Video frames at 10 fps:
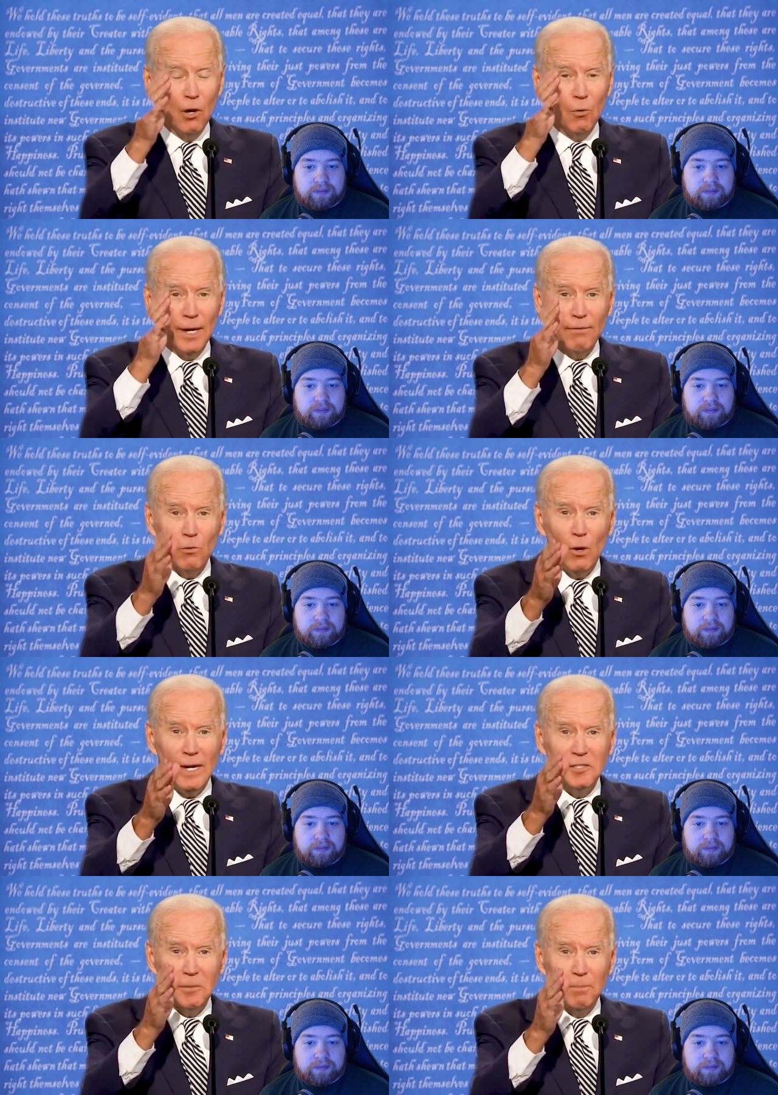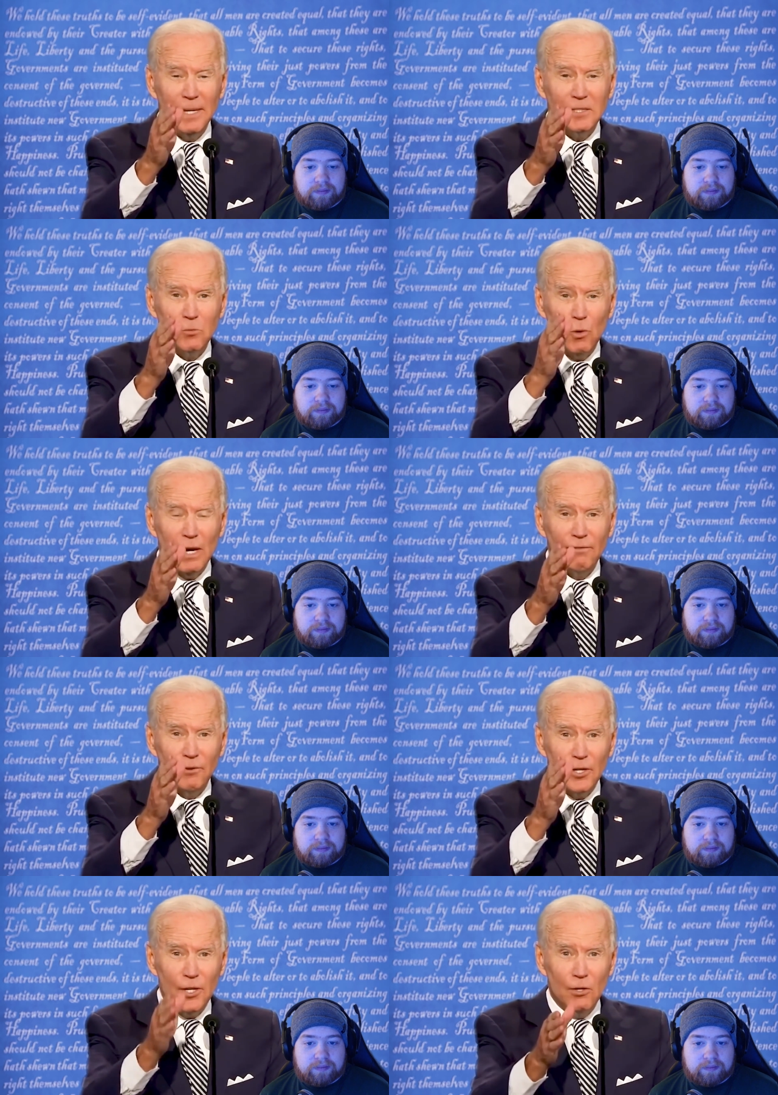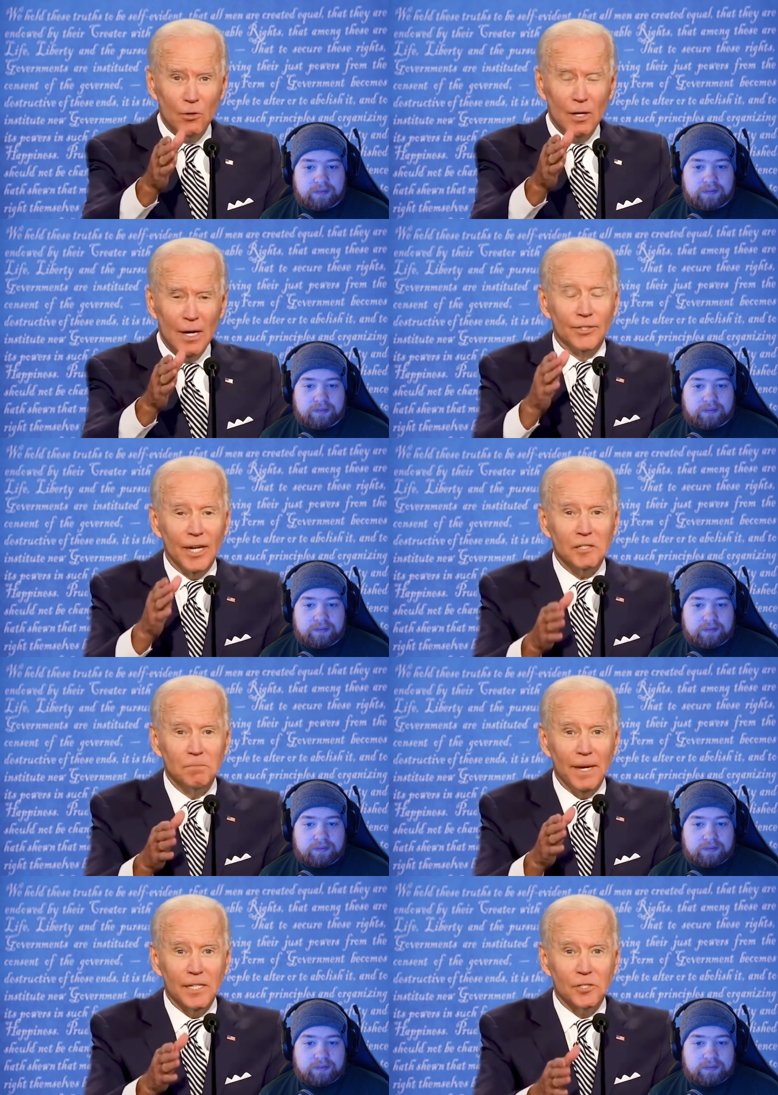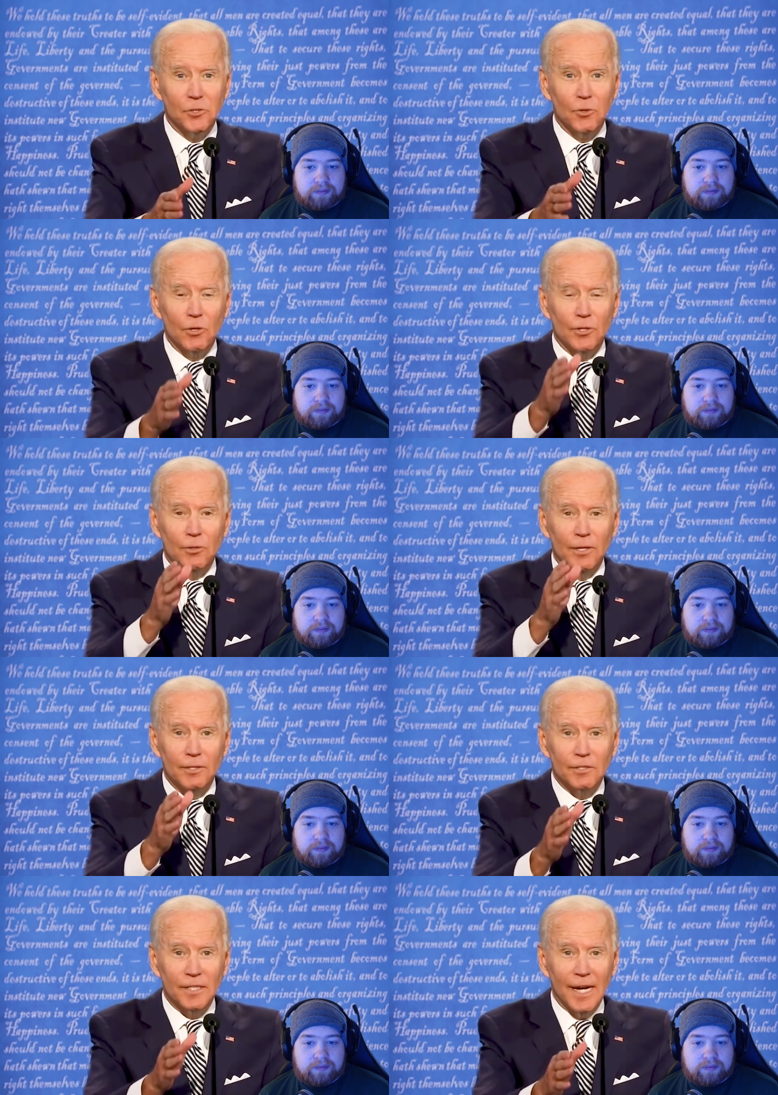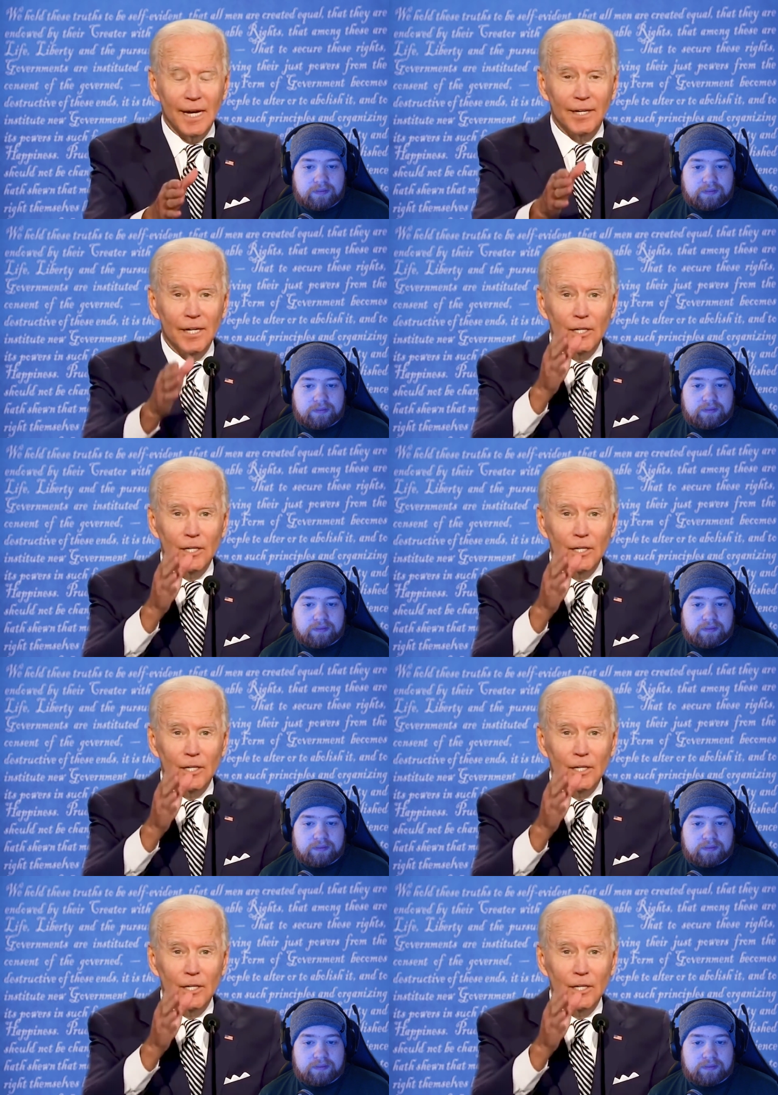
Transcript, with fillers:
Speaker 1: Vote whatever way is the best way for you. Just make sure you understand